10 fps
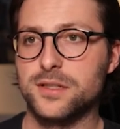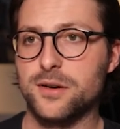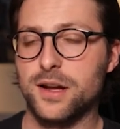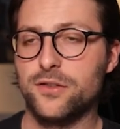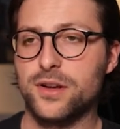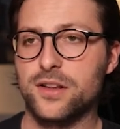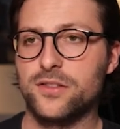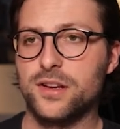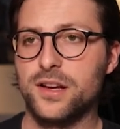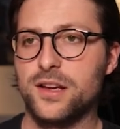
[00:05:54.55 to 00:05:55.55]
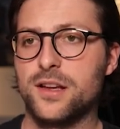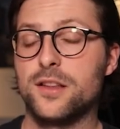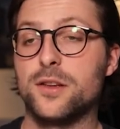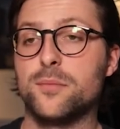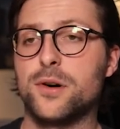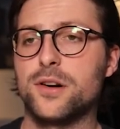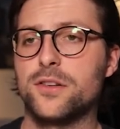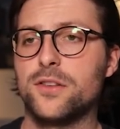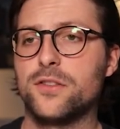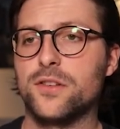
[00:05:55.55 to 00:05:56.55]
Now as you can see, the
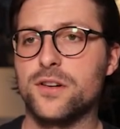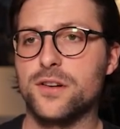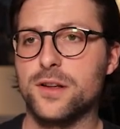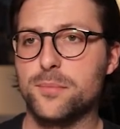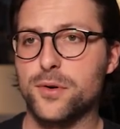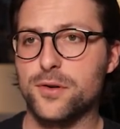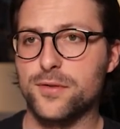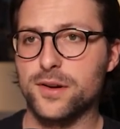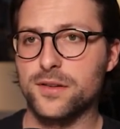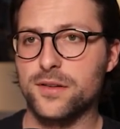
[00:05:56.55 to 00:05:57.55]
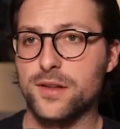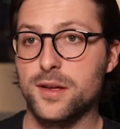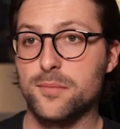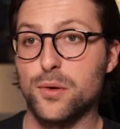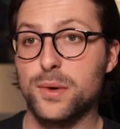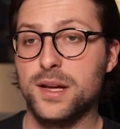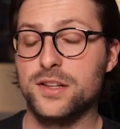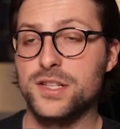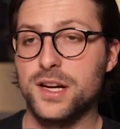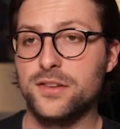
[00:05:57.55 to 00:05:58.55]
margins are not perfect, but we can
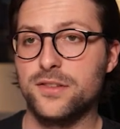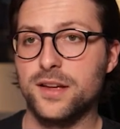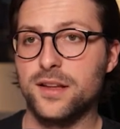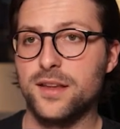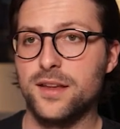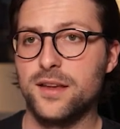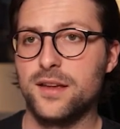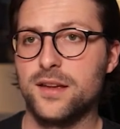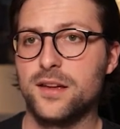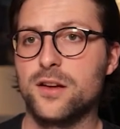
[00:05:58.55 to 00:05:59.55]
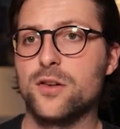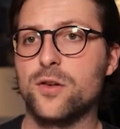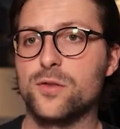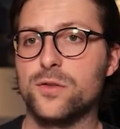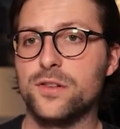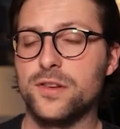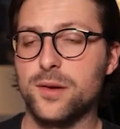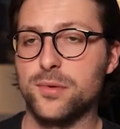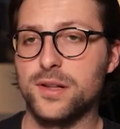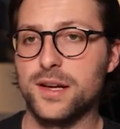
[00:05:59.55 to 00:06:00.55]
change that. Go to the
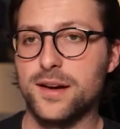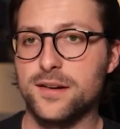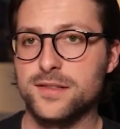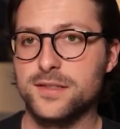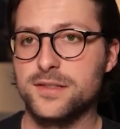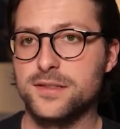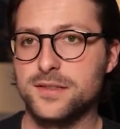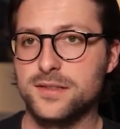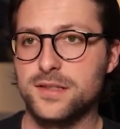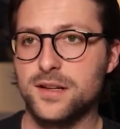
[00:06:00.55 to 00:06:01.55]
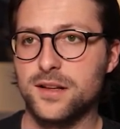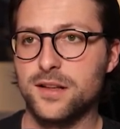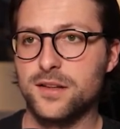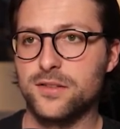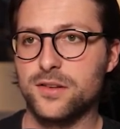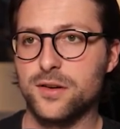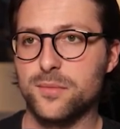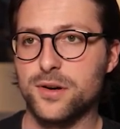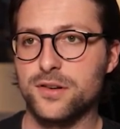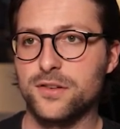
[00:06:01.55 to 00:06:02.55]
table layout, cell
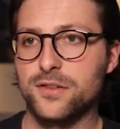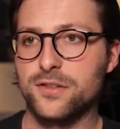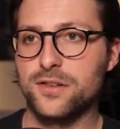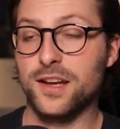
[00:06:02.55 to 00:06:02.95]
margins